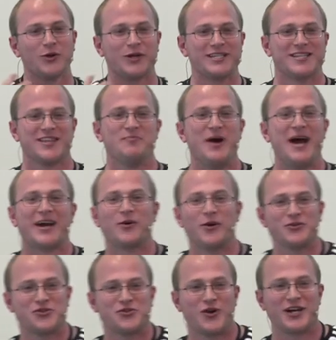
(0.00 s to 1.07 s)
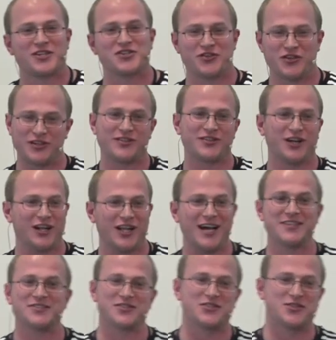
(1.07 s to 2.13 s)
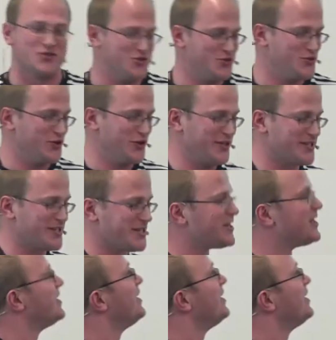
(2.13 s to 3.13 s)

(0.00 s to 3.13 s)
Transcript: look into the macro structure that, that allows us to do this.